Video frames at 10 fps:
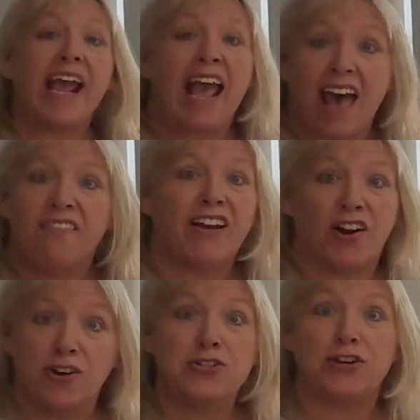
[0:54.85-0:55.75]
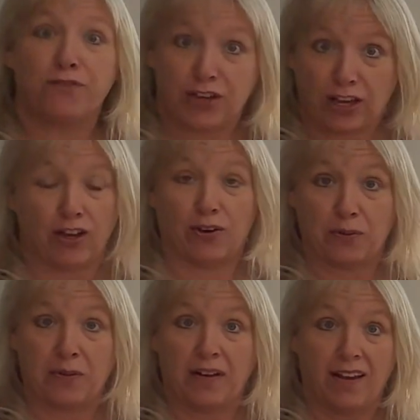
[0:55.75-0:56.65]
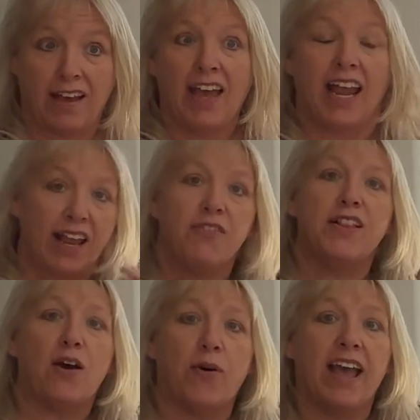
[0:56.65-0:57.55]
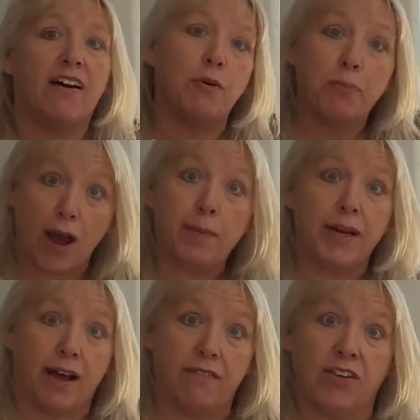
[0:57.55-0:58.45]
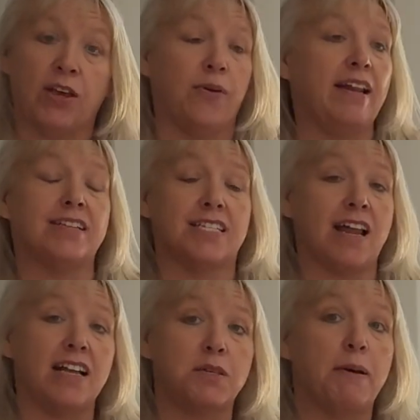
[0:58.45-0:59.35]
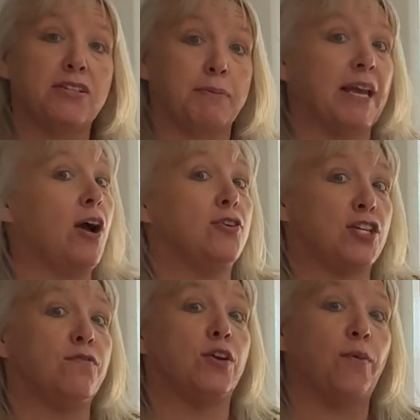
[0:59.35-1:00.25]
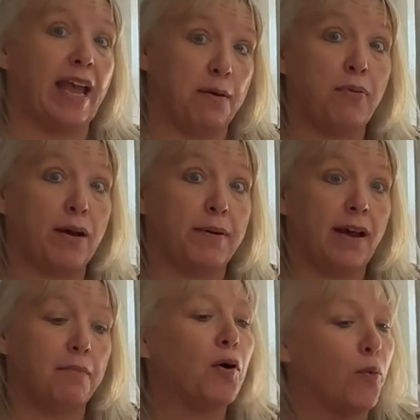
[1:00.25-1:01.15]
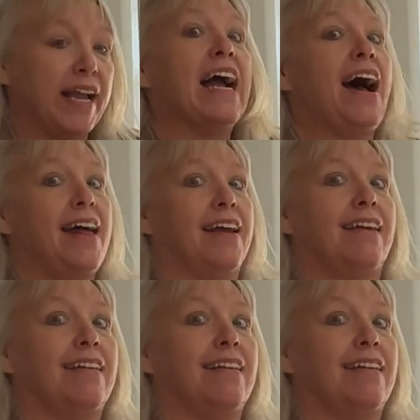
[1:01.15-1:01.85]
have an ocean view. Even though we have a promenade view, and it's not supposed to be the ocean view and promenade, but we got it.